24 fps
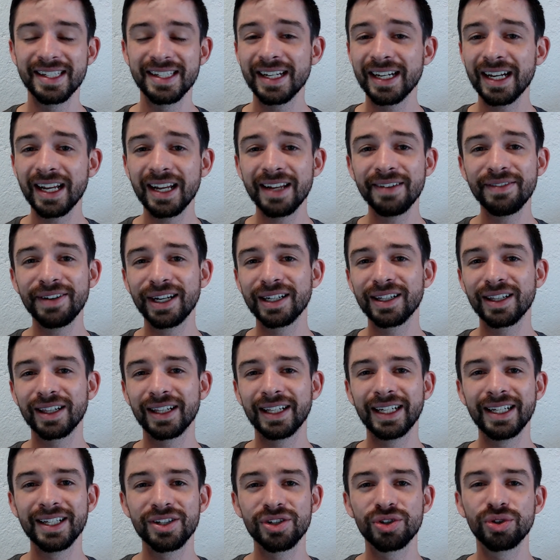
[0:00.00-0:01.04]
And I've had
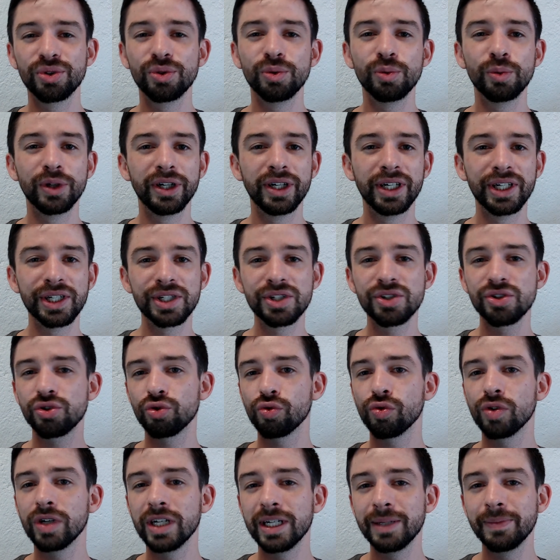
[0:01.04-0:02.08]
clients who were
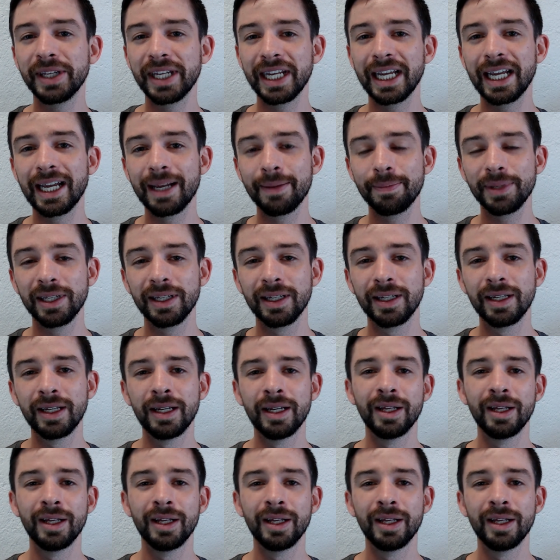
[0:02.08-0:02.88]
extremely happy